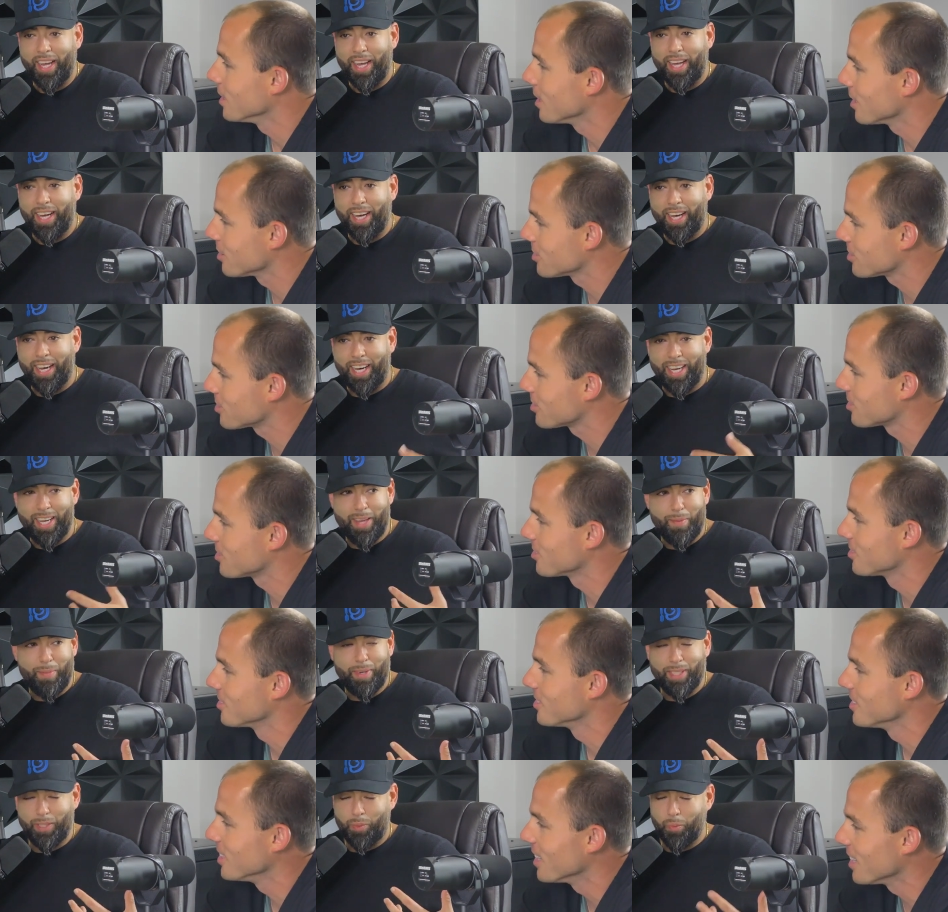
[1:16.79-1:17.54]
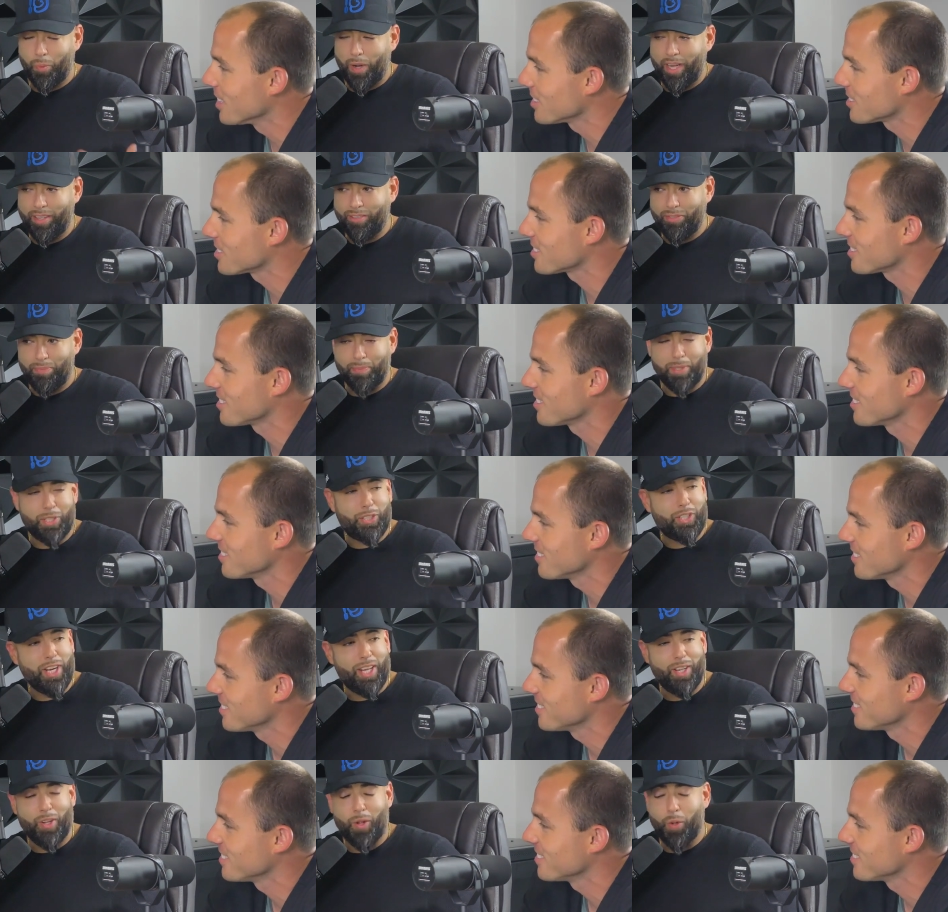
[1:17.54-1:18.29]
Speaker 1: Yes. Uh, him and his yes. wife,
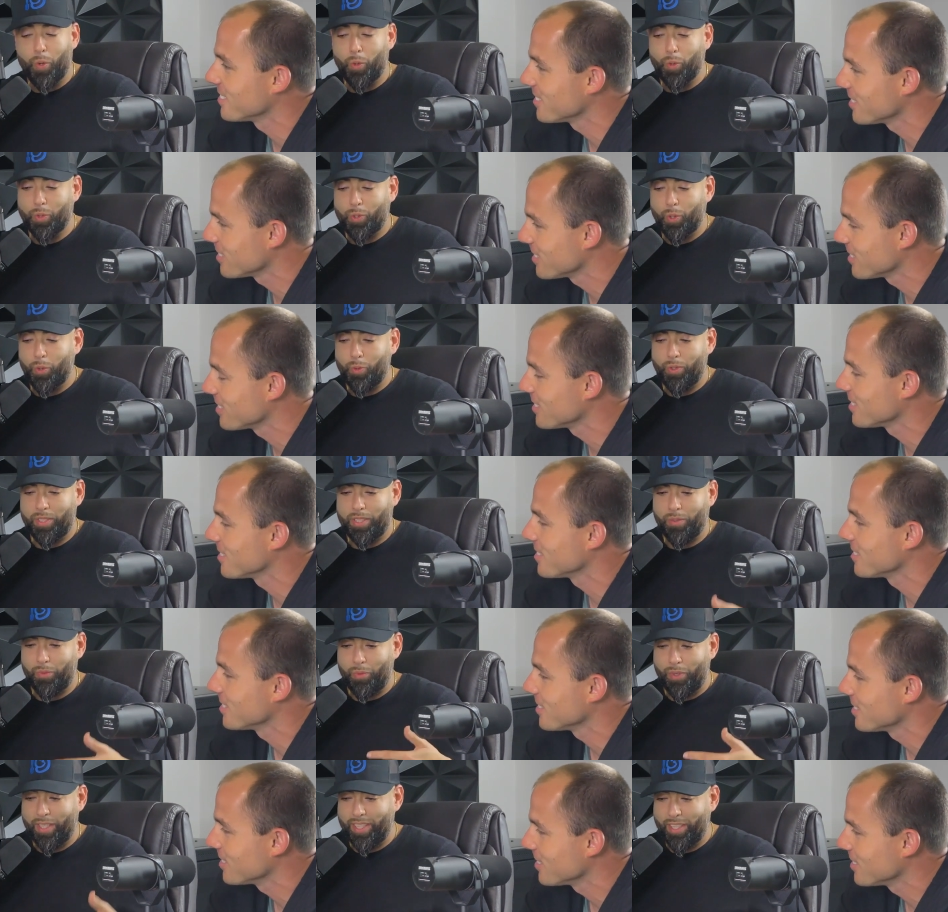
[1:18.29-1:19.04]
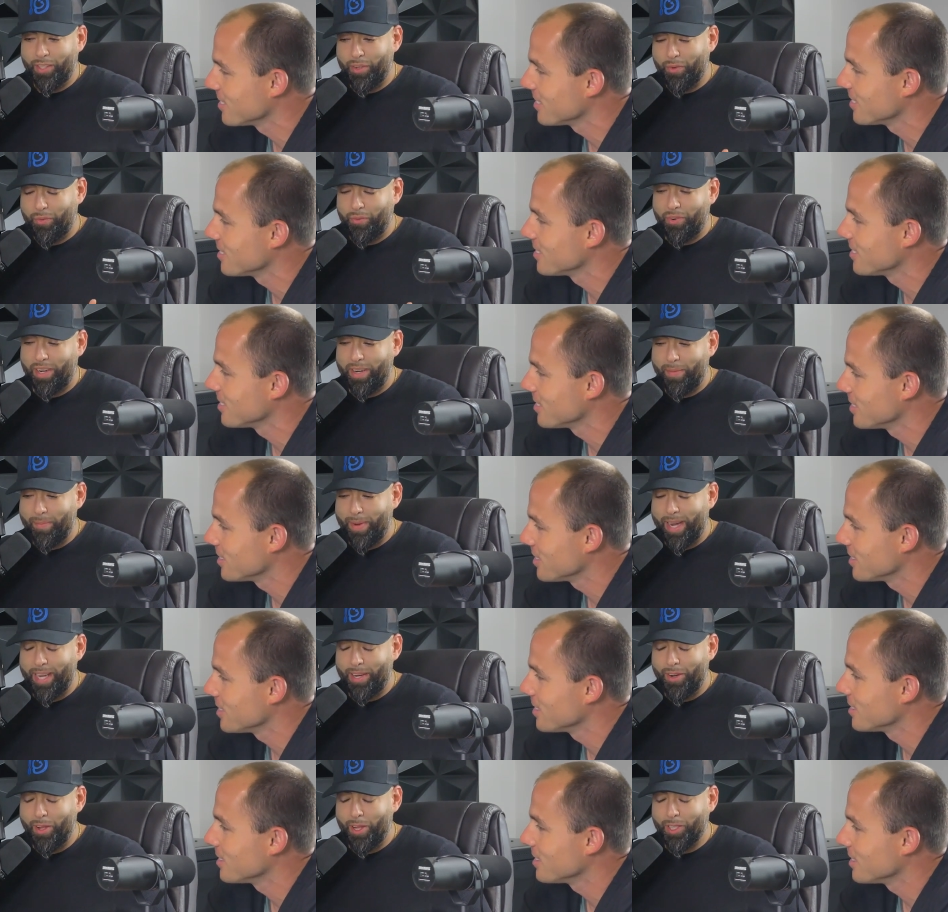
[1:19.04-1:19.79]
Michelle Holt, who is a really good friend
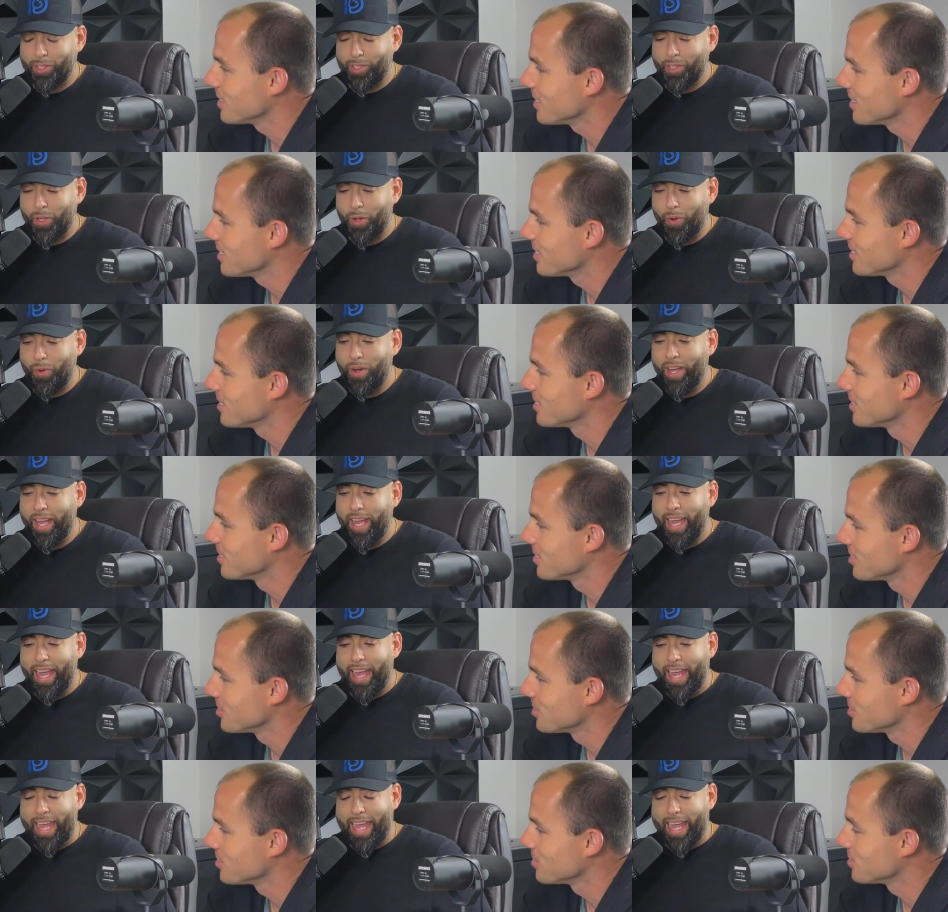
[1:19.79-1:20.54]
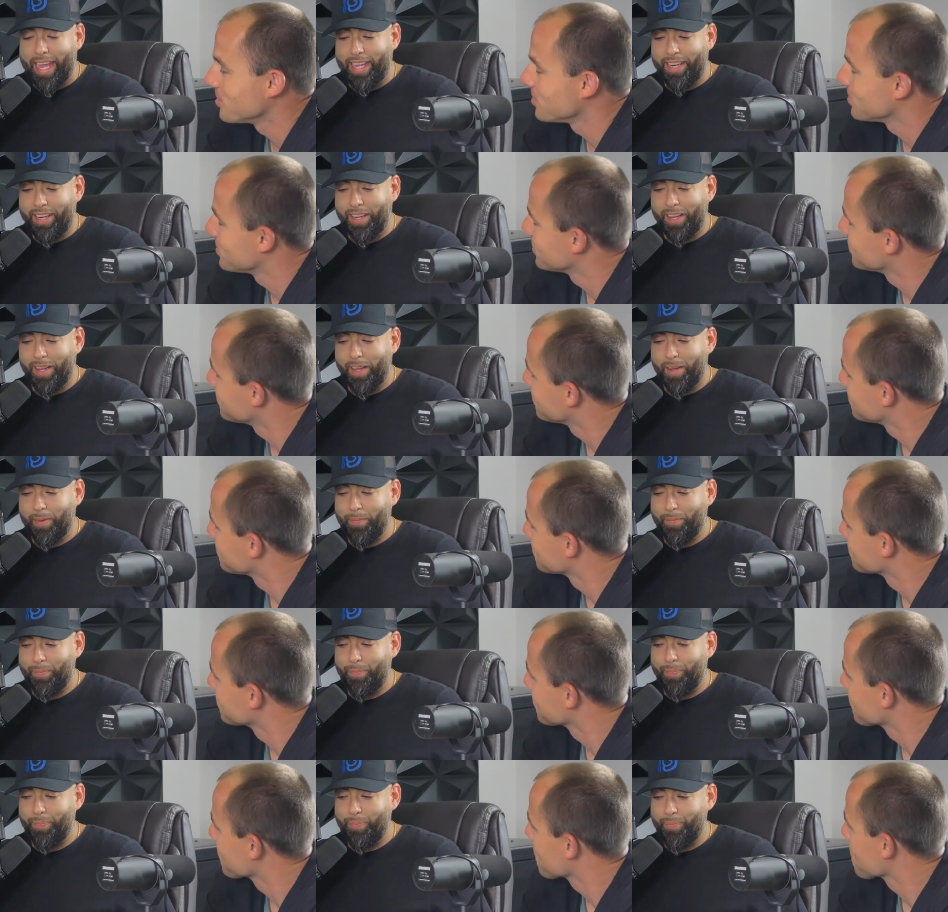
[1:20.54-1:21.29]
of mine also. And
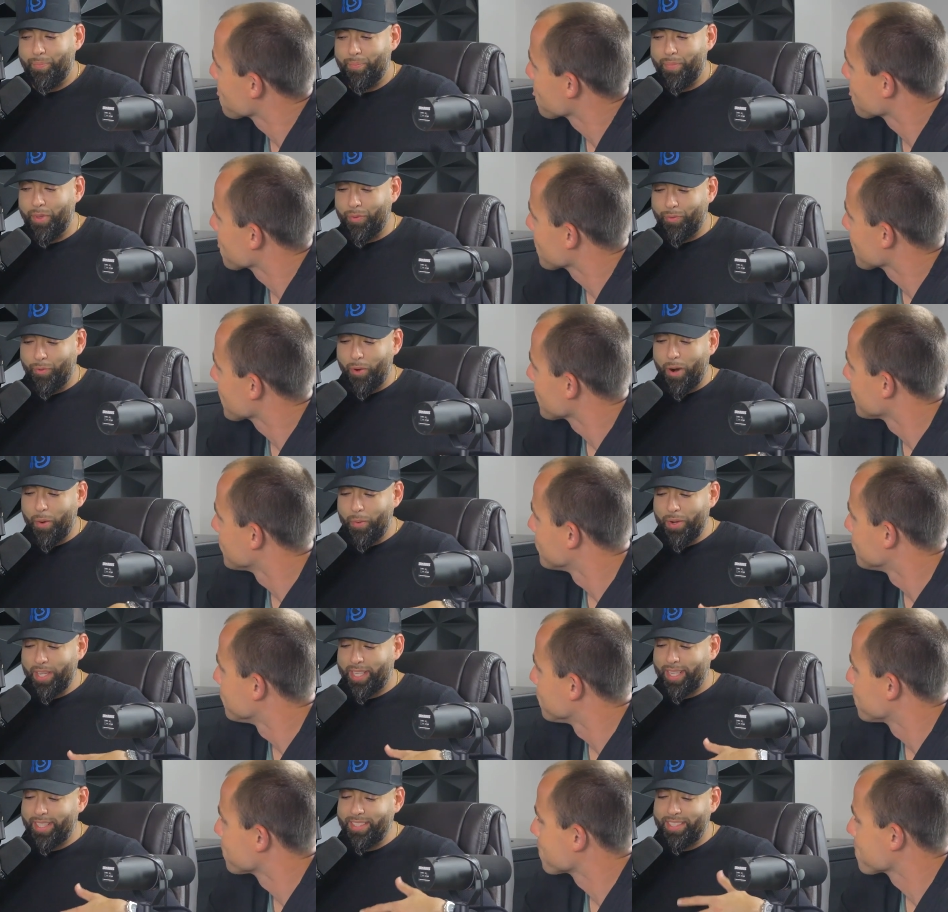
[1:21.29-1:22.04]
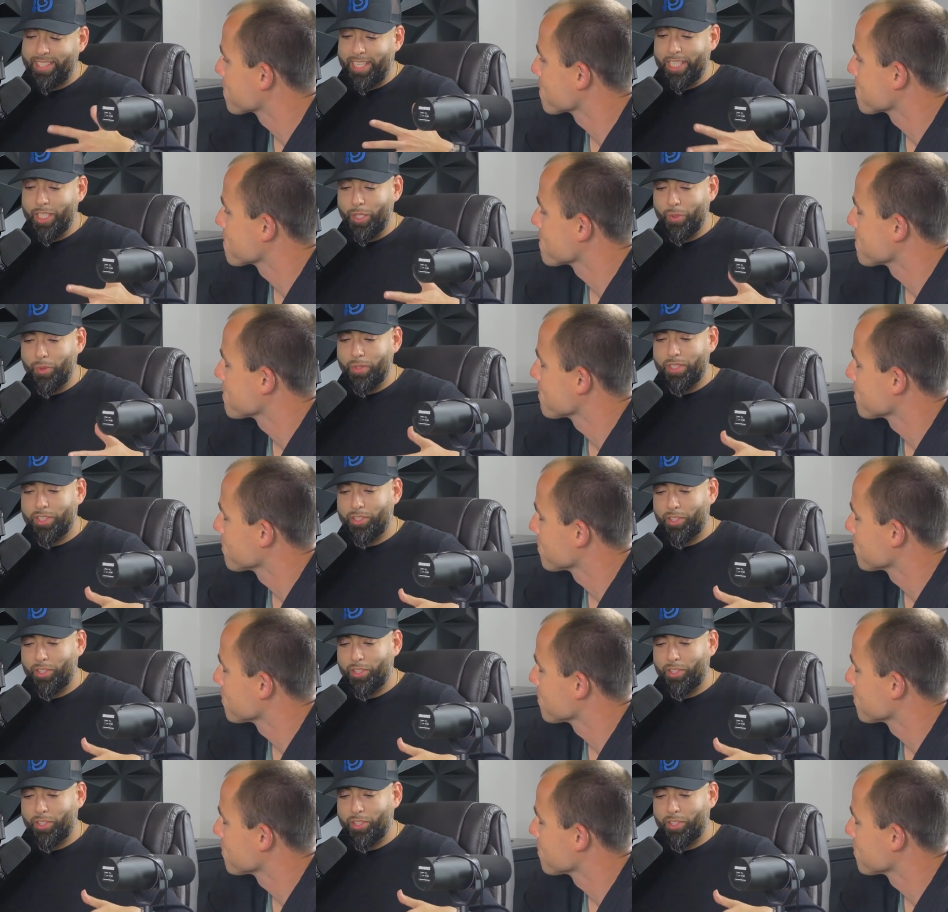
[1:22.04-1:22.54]
um, before we continue and